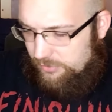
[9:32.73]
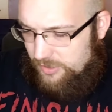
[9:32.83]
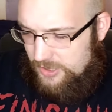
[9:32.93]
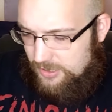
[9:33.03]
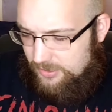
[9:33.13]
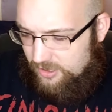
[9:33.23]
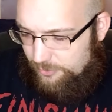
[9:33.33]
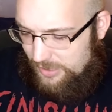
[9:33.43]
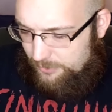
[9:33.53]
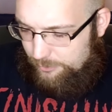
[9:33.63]
to each other
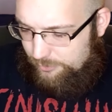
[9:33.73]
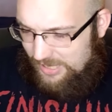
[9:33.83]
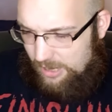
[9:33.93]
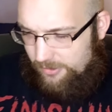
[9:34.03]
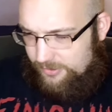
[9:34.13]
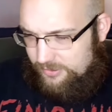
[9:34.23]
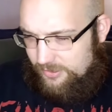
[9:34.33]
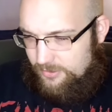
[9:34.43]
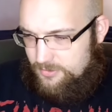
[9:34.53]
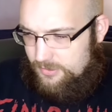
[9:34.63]
about
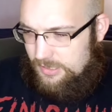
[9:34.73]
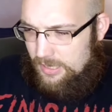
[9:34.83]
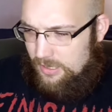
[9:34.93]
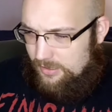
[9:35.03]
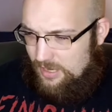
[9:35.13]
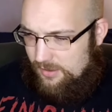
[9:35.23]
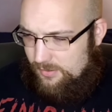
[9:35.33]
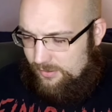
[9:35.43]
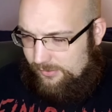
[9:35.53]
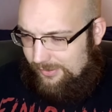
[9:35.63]
characters, not,
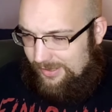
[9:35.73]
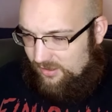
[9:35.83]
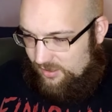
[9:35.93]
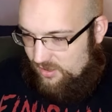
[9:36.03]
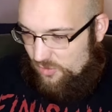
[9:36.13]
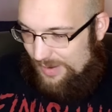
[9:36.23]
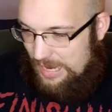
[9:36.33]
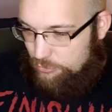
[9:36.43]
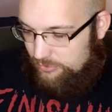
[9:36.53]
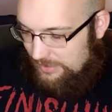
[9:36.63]
like, in their
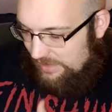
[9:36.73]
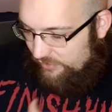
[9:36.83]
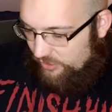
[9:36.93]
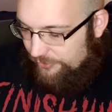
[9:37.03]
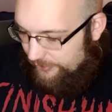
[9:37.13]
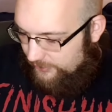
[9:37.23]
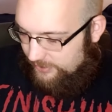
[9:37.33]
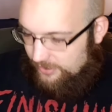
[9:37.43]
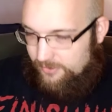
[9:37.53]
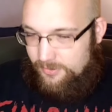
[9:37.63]
power
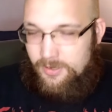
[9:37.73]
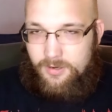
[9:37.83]
levels, and,